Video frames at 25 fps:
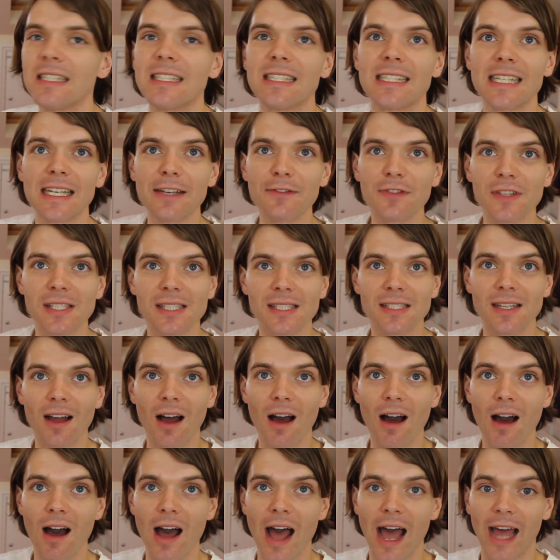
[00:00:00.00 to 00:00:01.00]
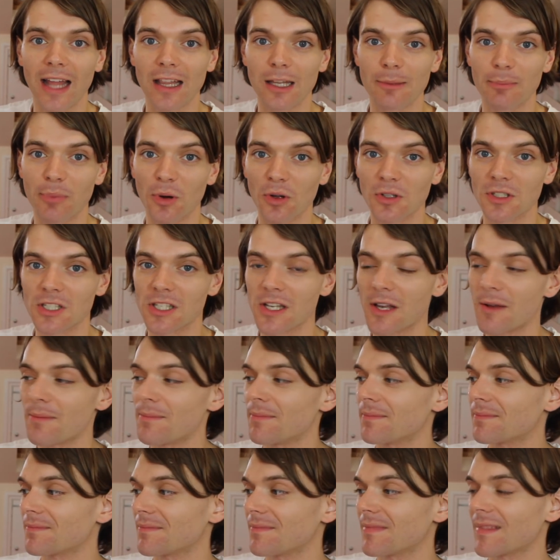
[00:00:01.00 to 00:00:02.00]
Diva Star at the
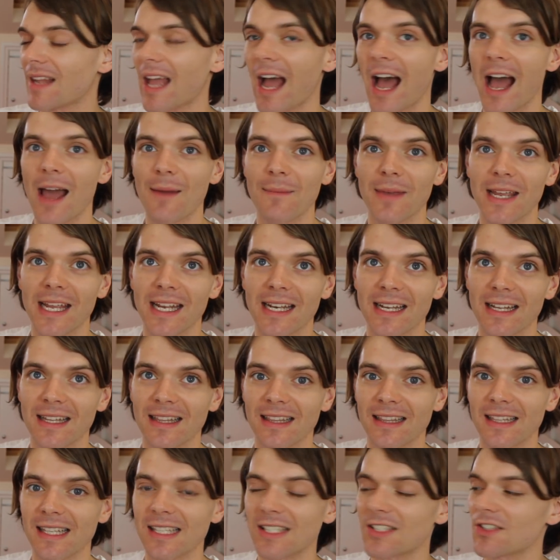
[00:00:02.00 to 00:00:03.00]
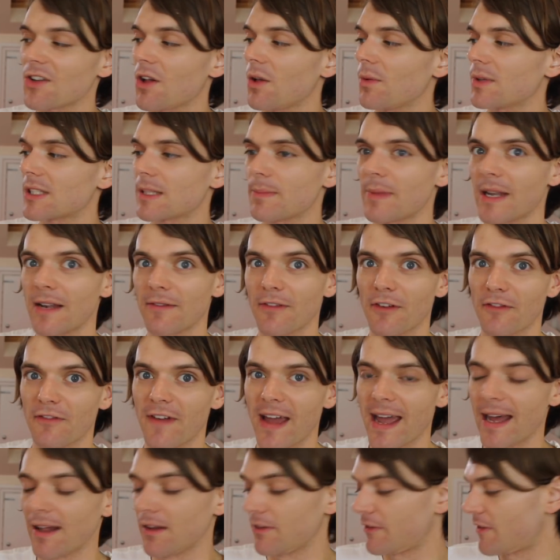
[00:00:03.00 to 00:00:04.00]
bottom. I mean, this doll was a bit of a
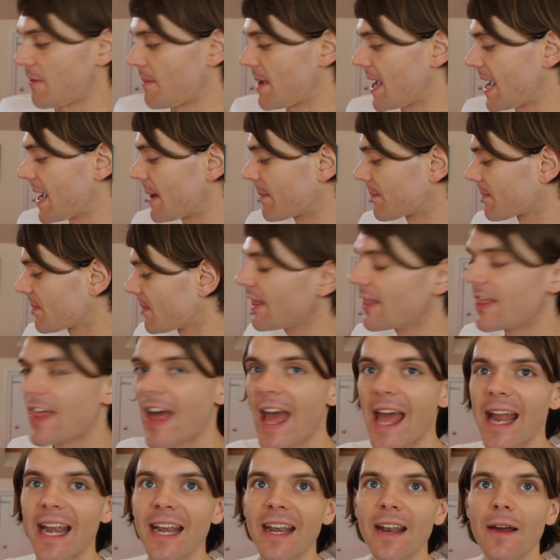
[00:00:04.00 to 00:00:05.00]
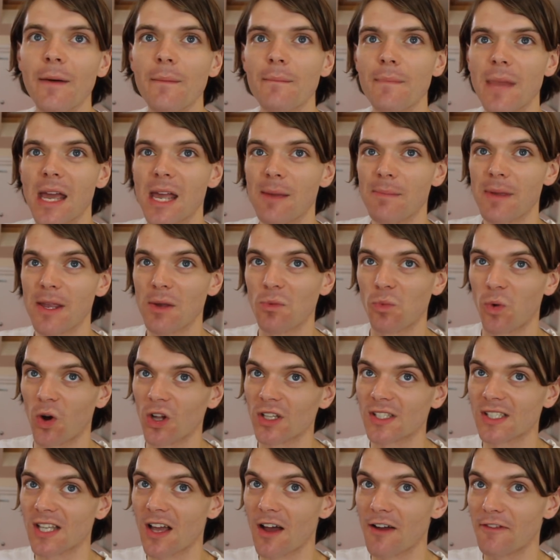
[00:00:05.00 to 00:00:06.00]
fail for me. Then maybe
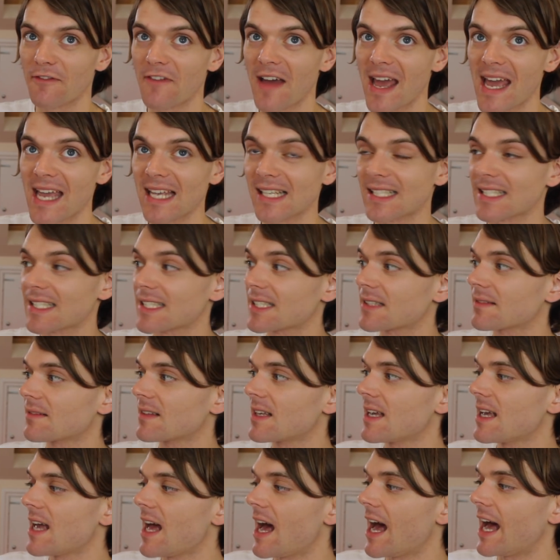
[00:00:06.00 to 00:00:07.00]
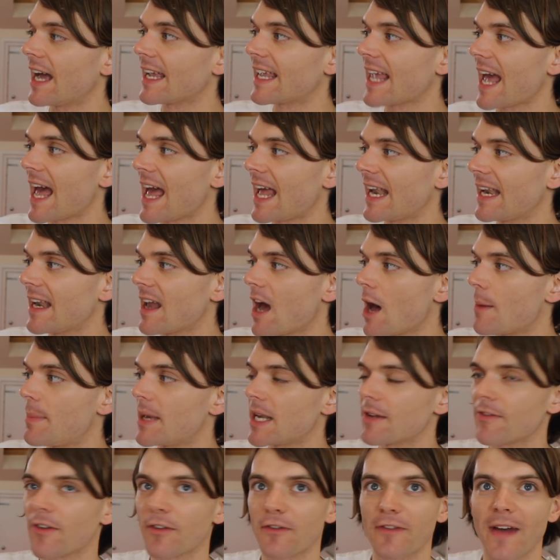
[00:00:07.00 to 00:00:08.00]
What's Her Face. Again, a
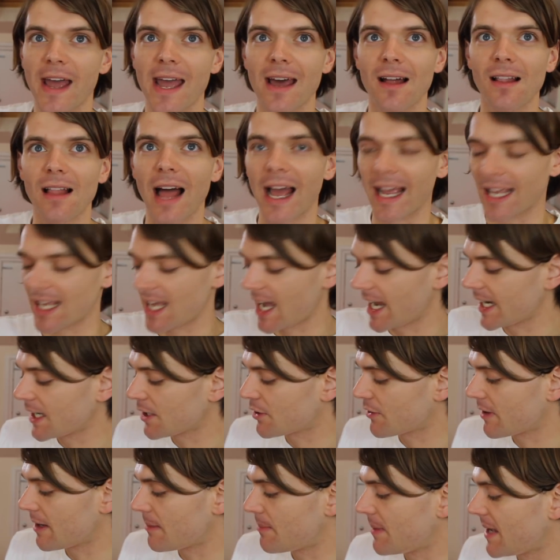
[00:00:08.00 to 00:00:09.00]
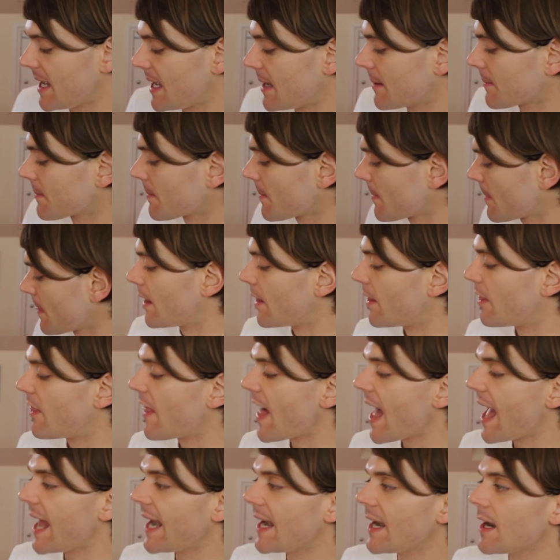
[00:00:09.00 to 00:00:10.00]
bit of a fail and kind of creepy.
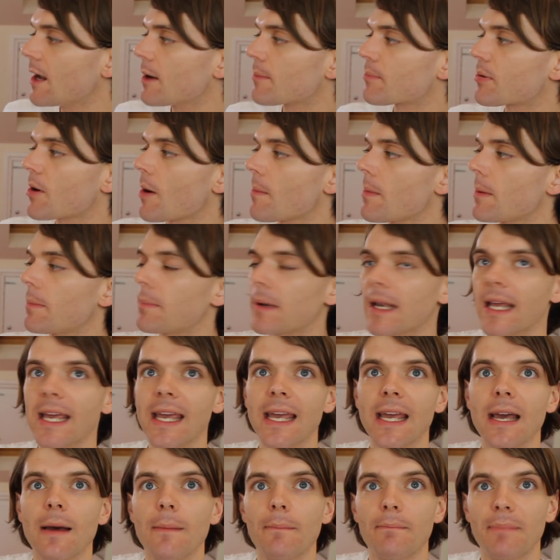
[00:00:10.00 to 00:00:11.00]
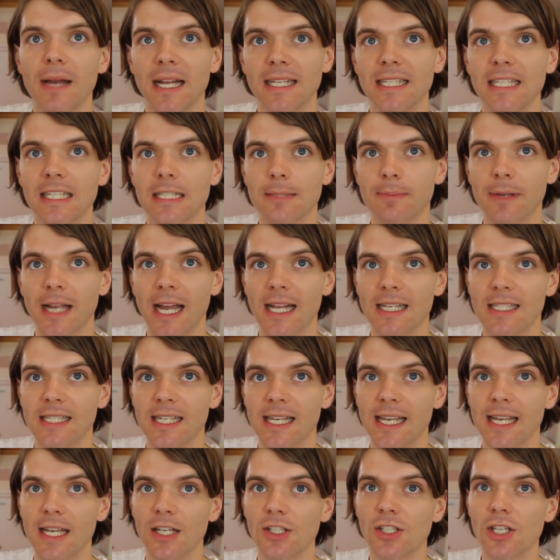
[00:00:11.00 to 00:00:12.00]
Then probably Betty
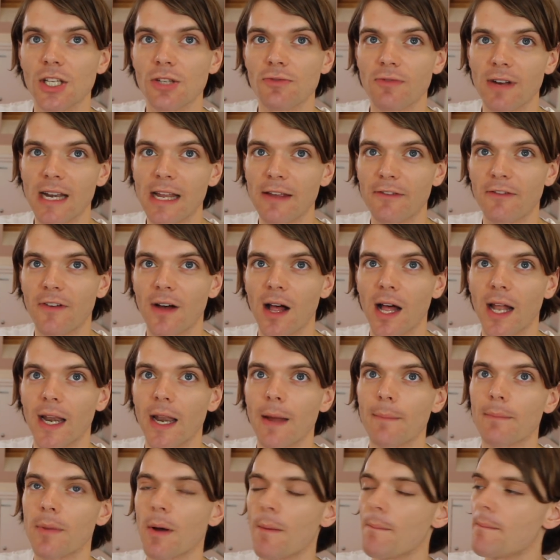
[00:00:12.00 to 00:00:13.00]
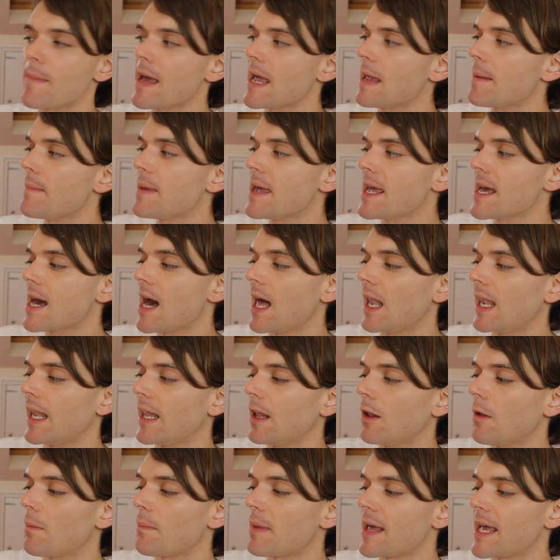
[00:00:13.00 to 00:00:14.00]
Spaghetti. She's really fun, but maybe a
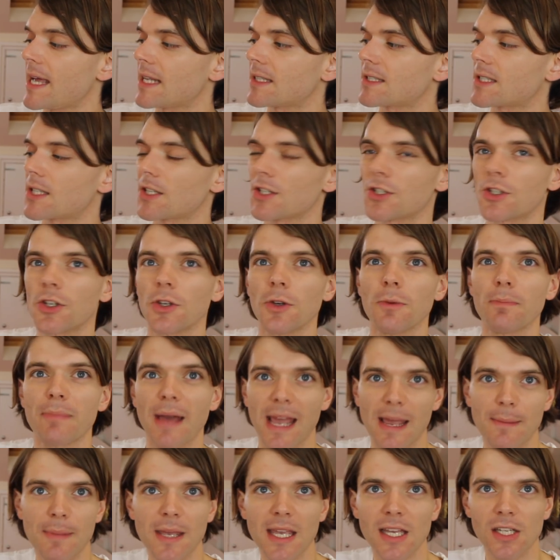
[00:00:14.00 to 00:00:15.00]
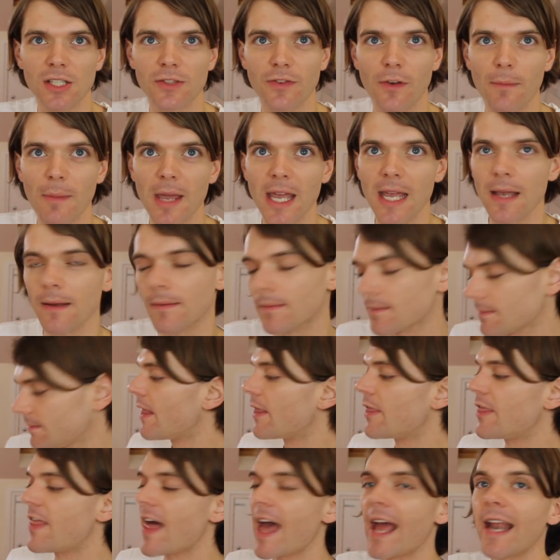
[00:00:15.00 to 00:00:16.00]
little bit too babyish for me.
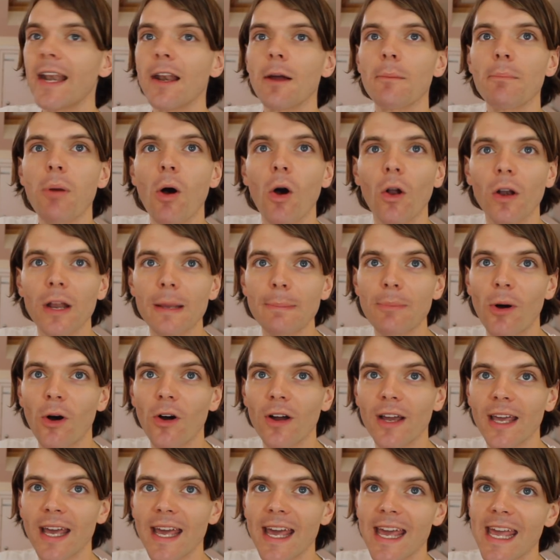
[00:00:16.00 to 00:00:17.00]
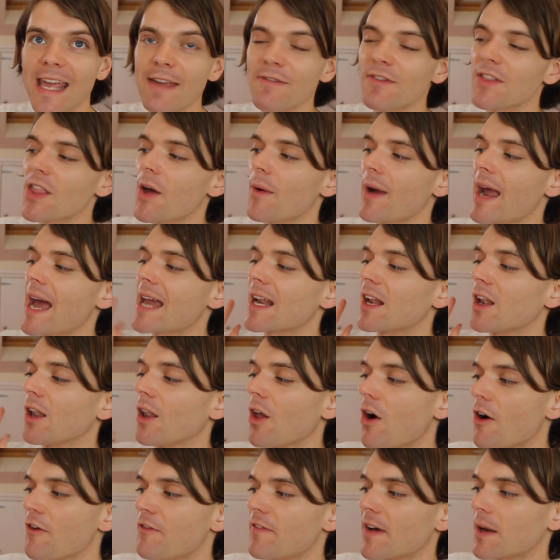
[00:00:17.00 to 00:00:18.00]
Then Polly Pocket, even though I had a
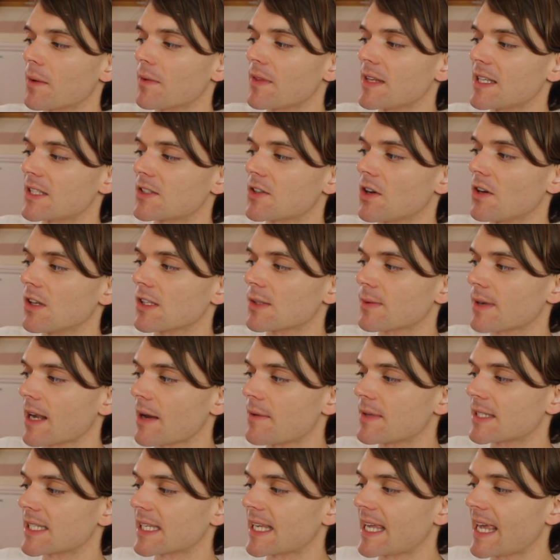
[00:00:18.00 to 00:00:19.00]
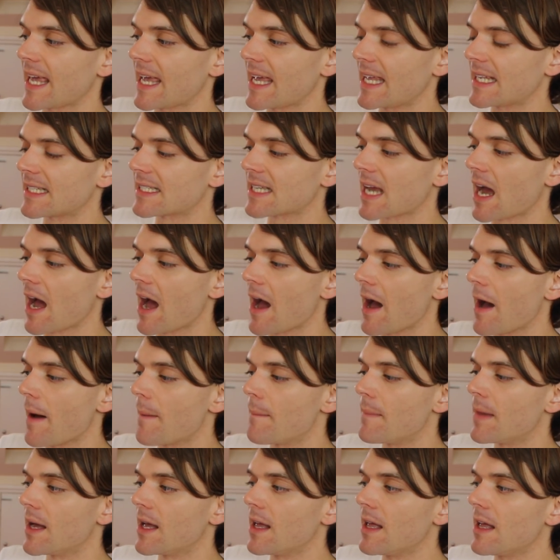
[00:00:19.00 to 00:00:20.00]
lot of fun with these dolls when I was a kid,
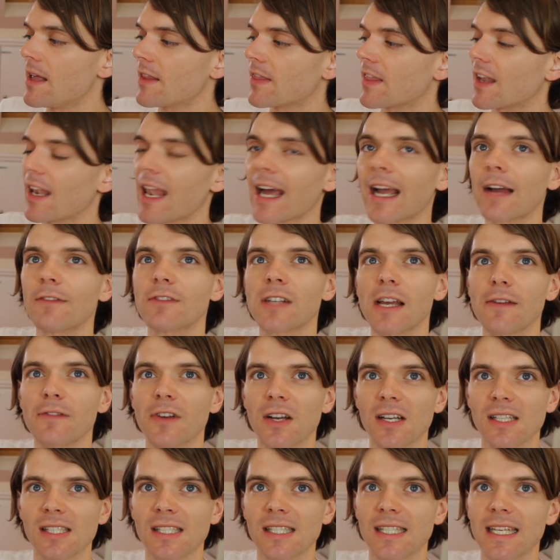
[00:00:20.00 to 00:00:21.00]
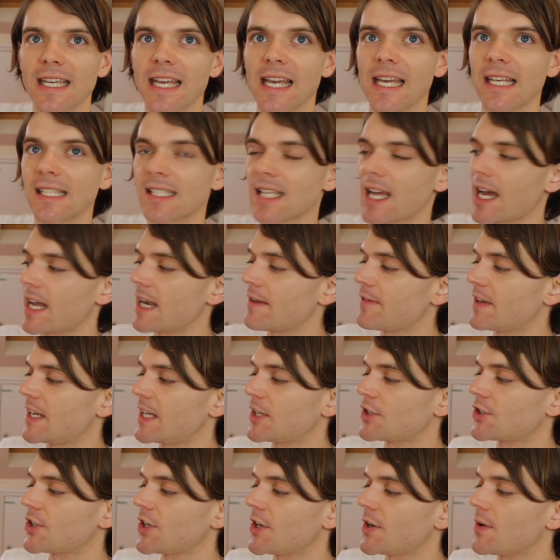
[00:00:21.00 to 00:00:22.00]
um, the lack of diversity is kind of an
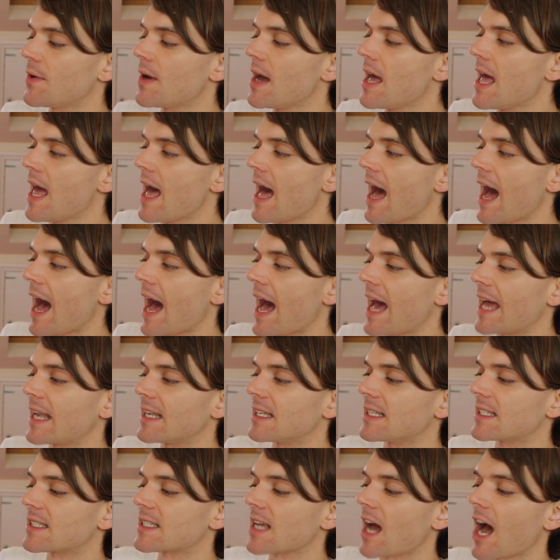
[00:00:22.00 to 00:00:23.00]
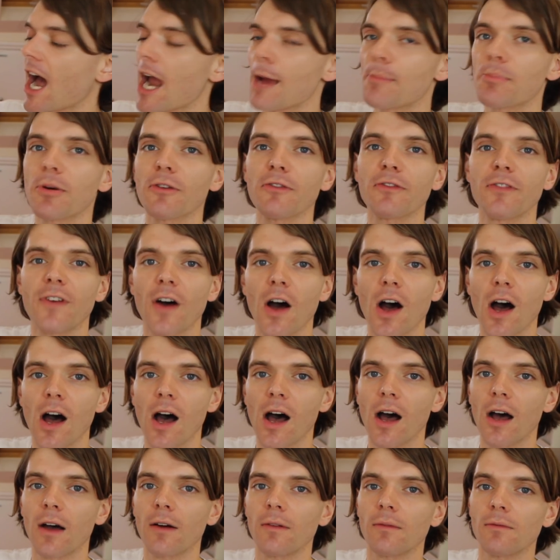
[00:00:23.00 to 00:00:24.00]
issue and I
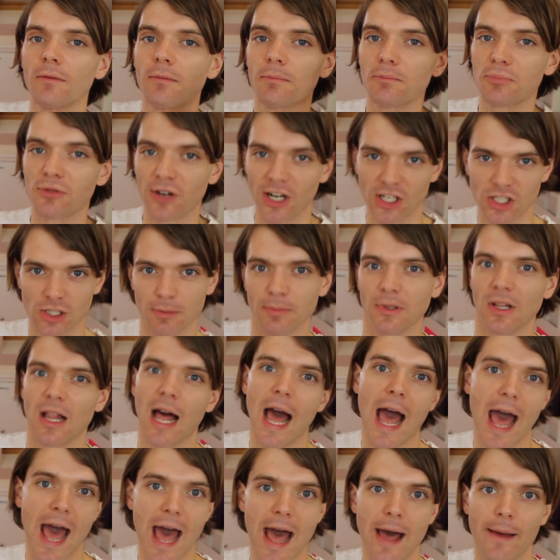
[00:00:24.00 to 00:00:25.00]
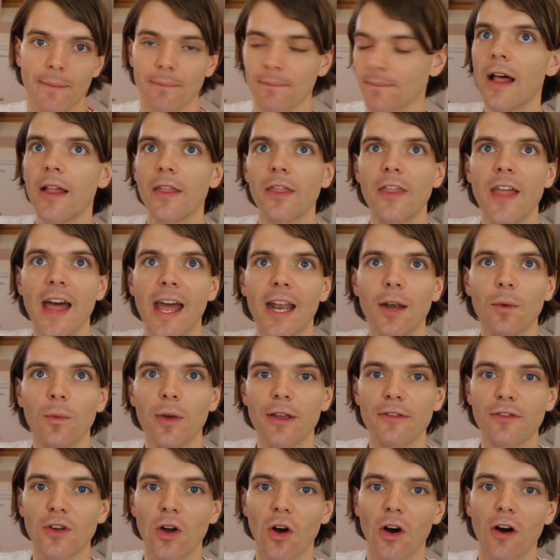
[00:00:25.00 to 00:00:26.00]
prefer brushable hair. Then
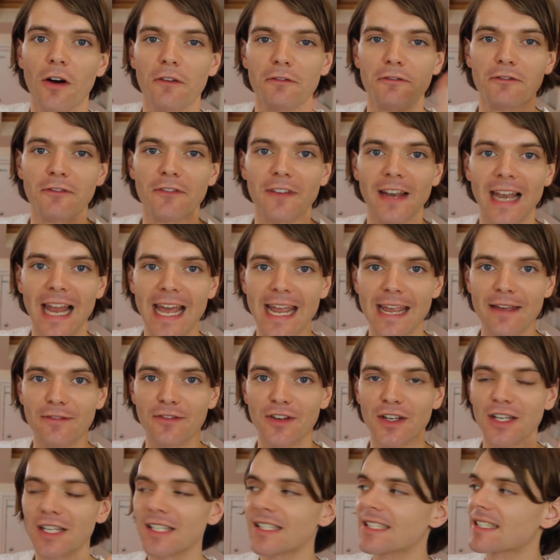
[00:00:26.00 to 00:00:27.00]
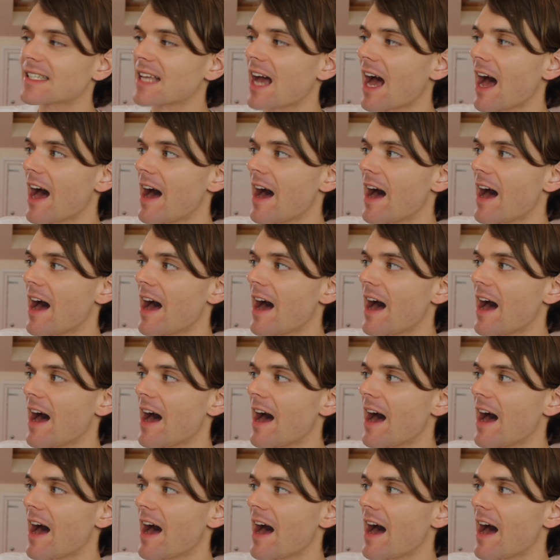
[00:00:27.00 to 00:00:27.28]
we've got Flavas.